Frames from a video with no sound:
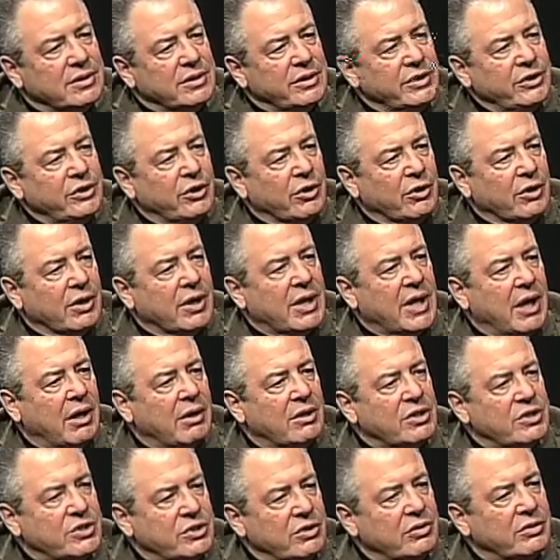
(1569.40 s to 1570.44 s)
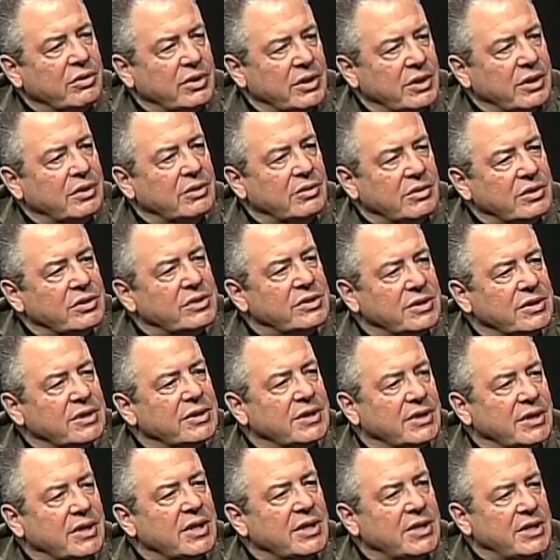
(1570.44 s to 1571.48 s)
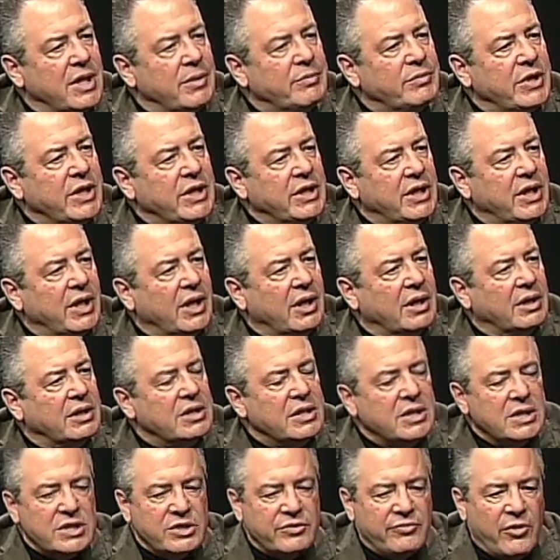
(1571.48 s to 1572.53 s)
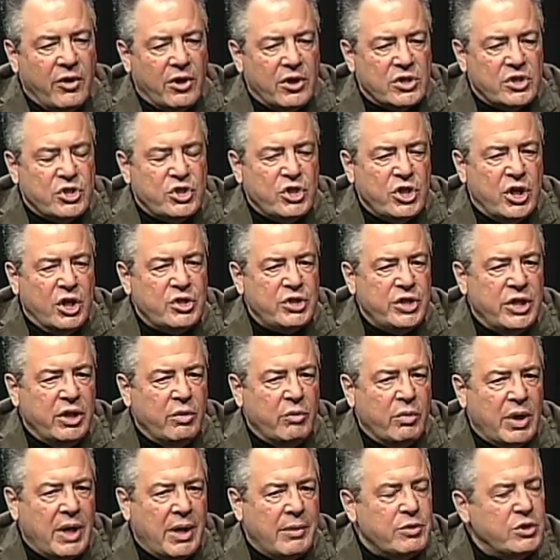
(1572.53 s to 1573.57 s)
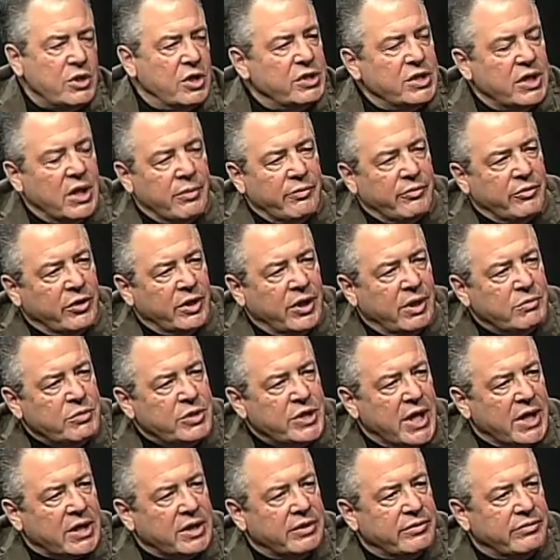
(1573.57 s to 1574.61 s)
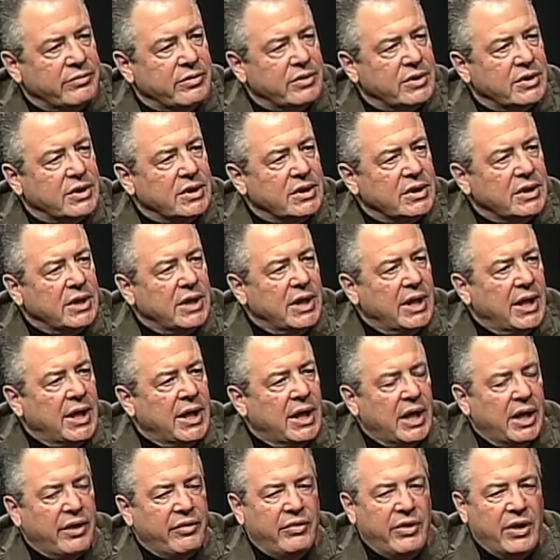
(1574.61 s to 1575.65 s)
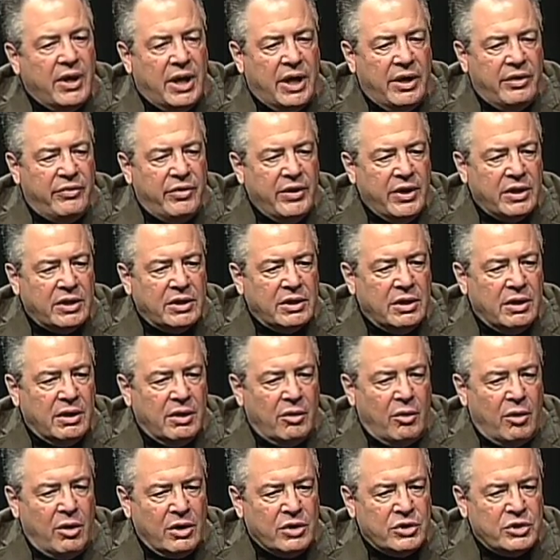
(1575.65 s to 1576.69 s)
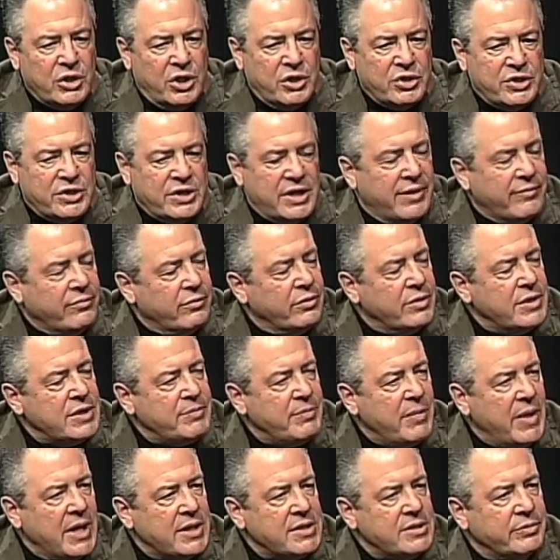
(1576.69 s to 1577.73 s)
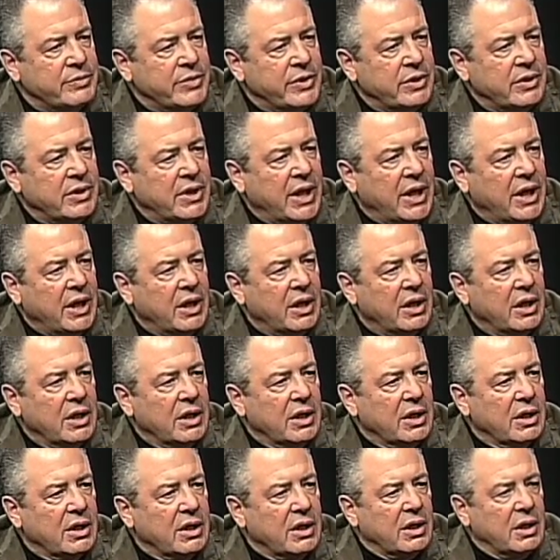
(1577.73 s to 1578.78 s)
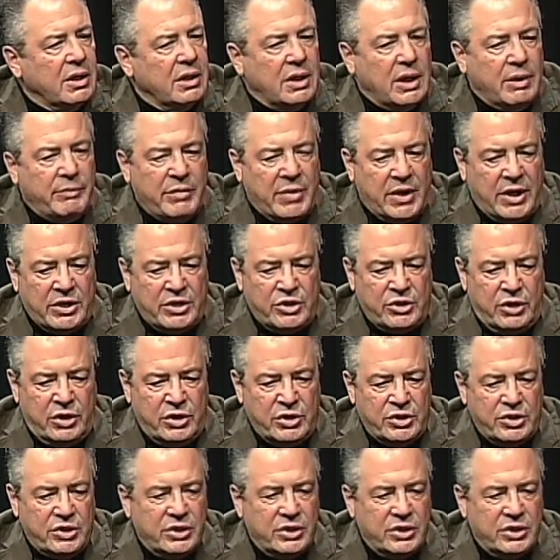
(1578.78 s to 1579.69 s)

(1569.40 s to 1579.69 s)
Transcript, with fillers: to a younger young college student getting, getting attempting. Started. Yeah, as far as judging, when I'm judging, I'm very objective, yeah. and I think I think all judges have a responsibility. Uh, I mean, to I be judge,